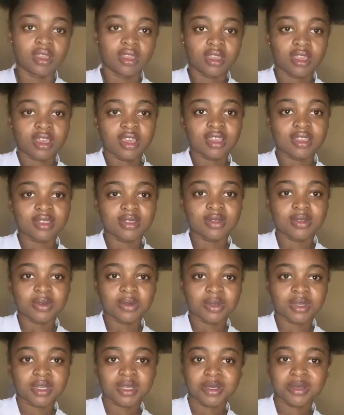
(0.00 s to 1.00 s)
Yeah,
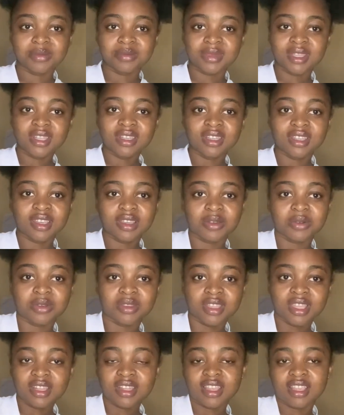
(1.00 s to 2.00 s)
so
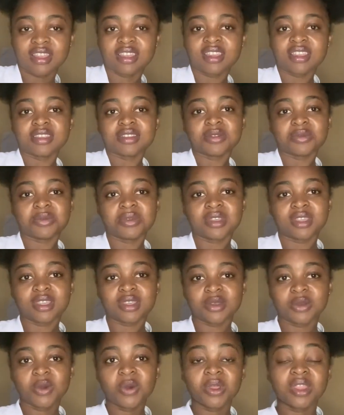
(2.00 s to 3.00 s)
that quiz, I
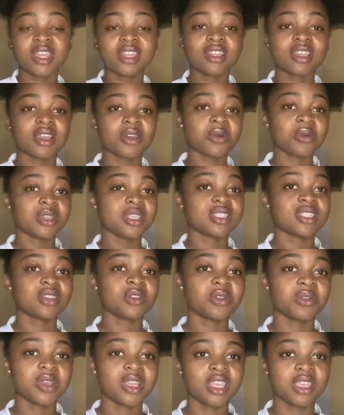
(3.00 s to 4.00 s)
don't
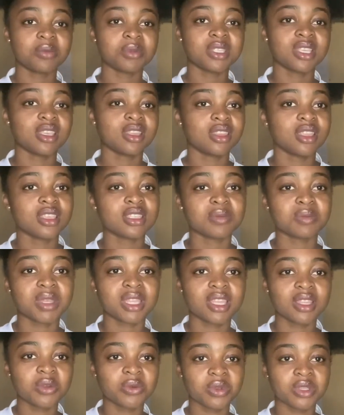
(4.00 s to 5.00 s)
know why I keep saying this, but
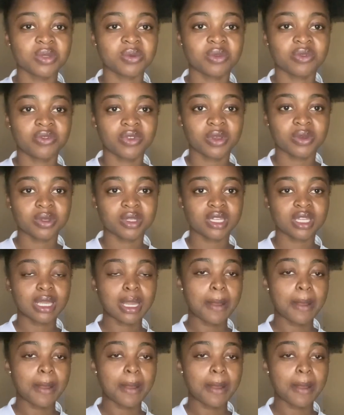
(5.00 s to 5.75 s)
that quiz we failed.